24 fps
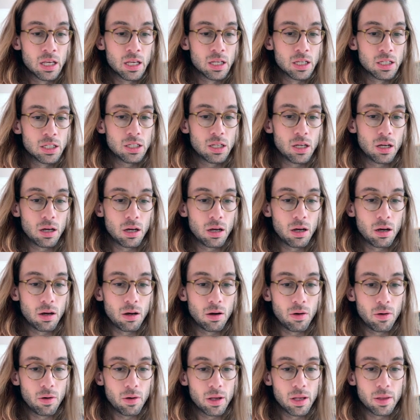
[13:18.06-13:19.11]

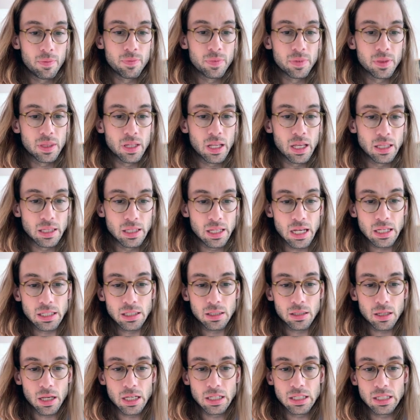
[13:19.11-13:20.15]
so
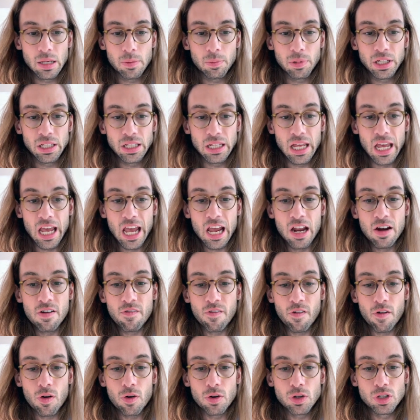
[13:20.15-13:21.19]
this is simply the
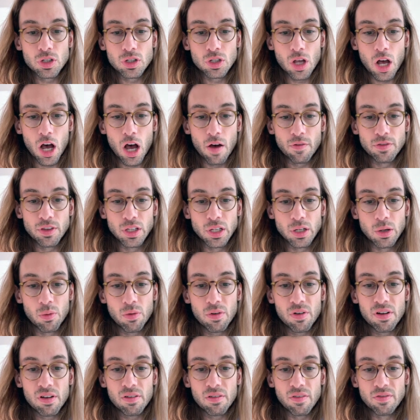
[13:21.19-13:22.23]
inverse of the
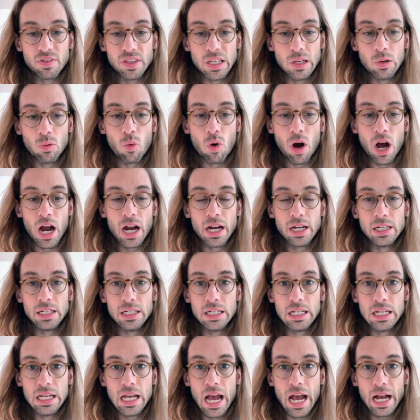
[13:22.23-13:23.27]
derivative of dy
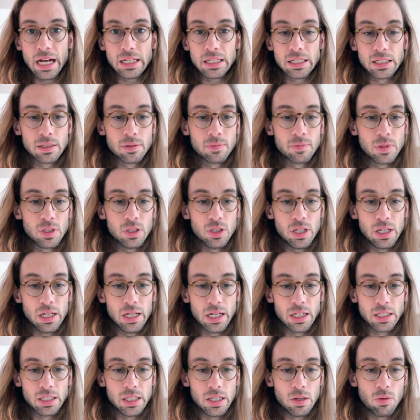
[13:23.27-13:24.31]
dx,
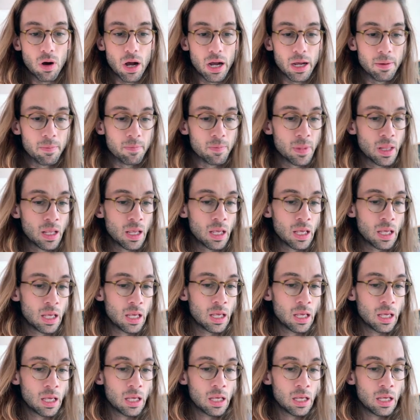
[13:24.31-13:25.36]
dx dy.
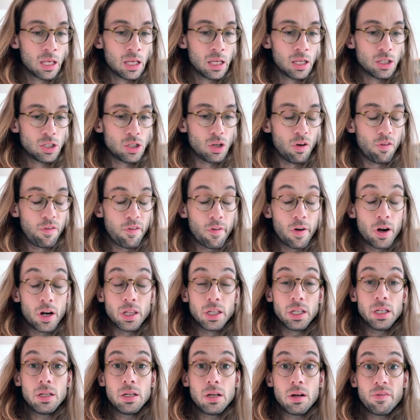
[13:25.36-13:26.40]
So for a
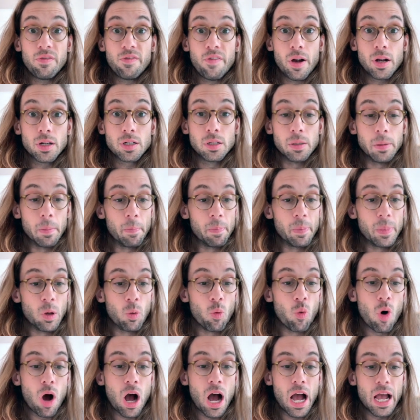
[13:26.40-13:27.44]
linear function,
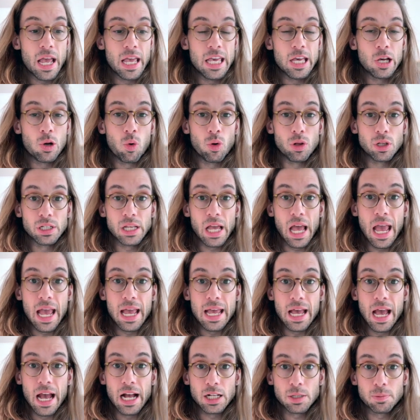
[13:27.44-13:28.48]
y equals
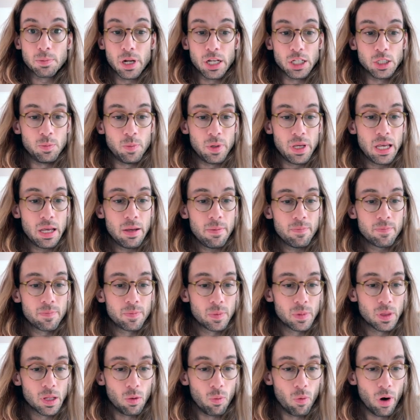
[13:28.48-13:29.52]
ax plus b,
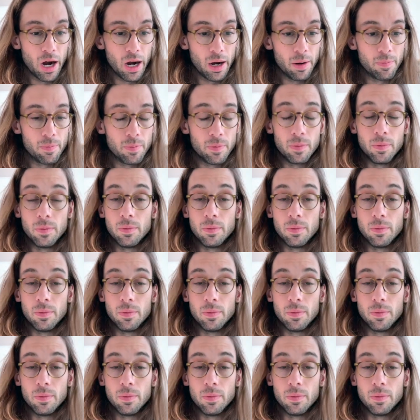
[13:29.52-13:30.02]
where